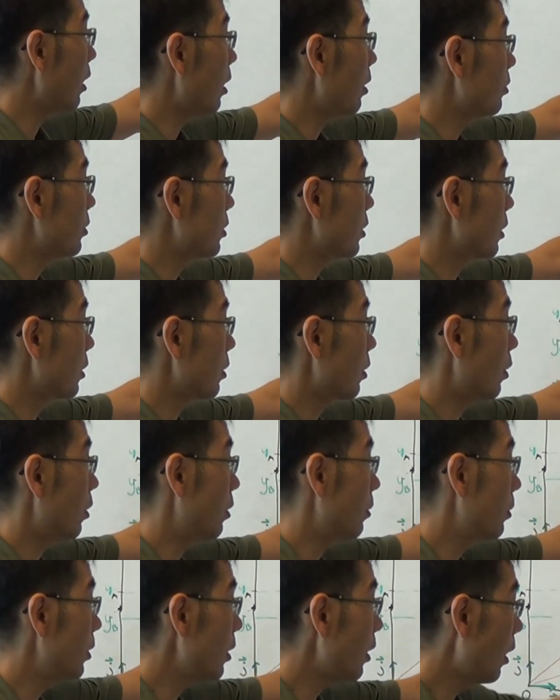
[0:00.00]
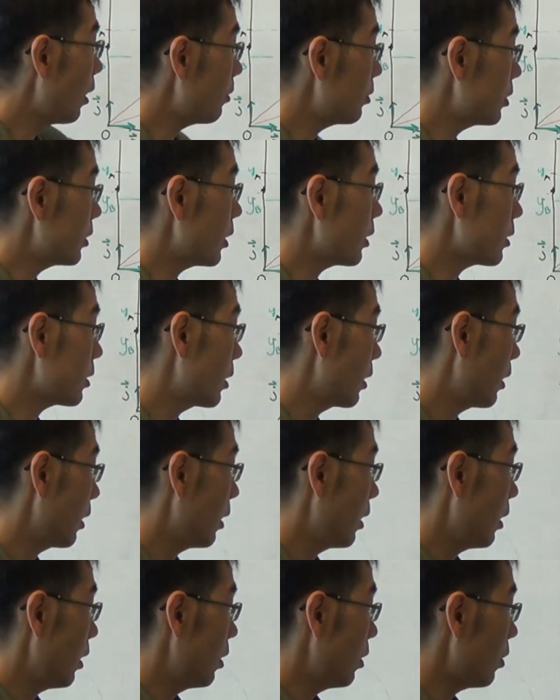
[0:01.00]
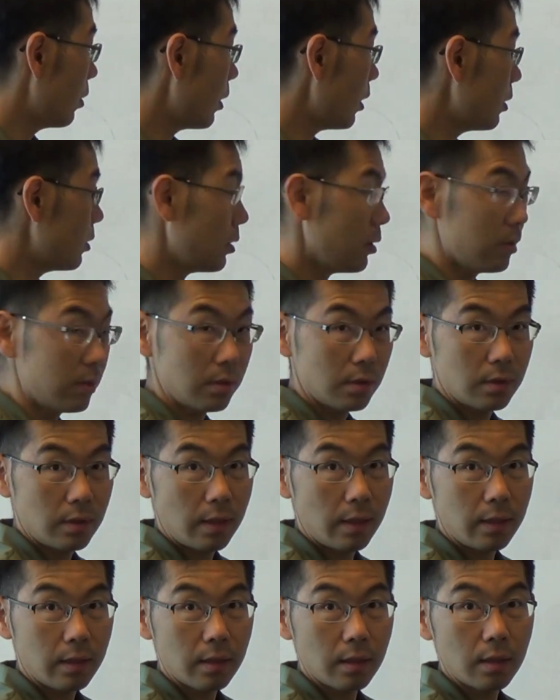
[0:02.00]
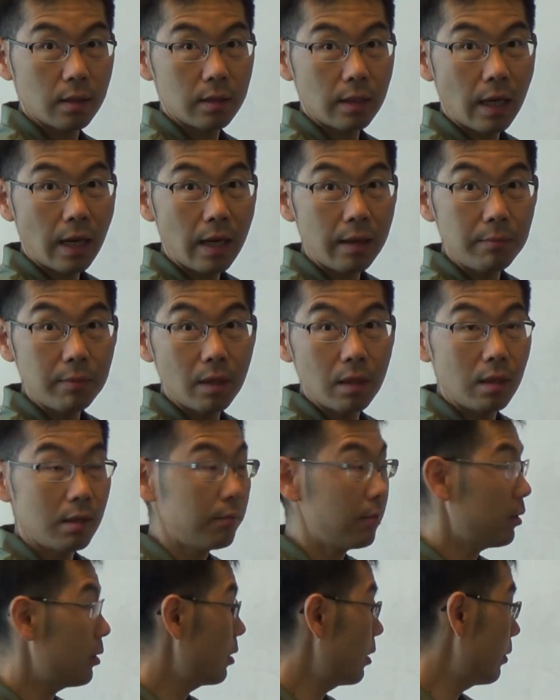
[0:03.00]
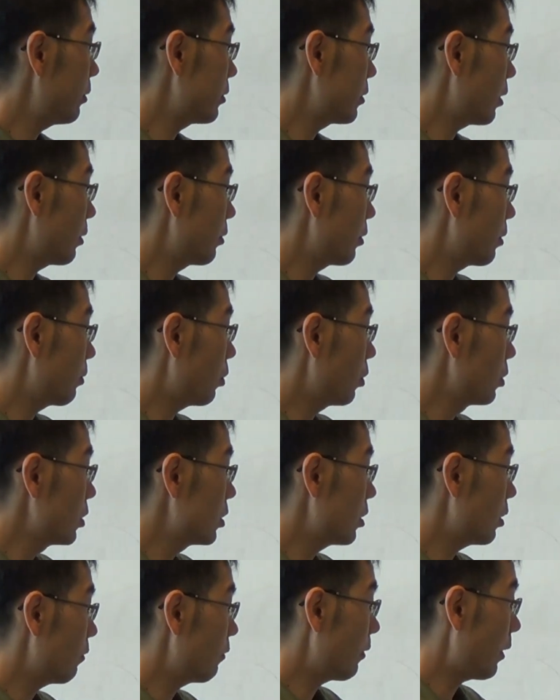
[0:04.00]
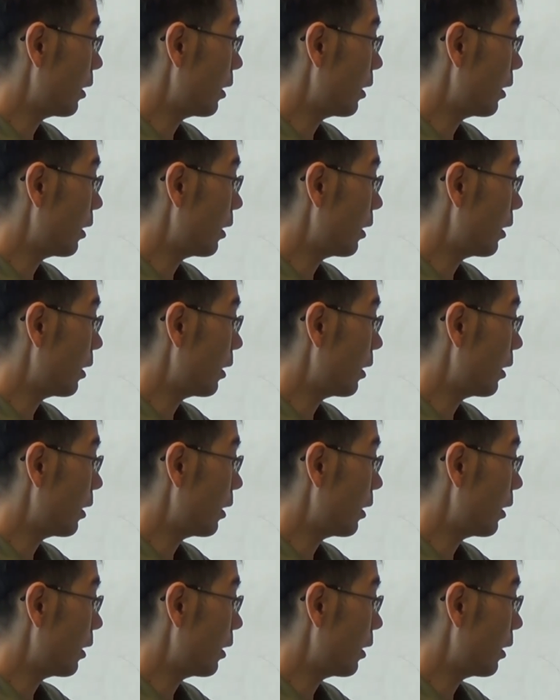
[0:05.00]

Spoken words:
object or B object, you can just take time derivatives of your position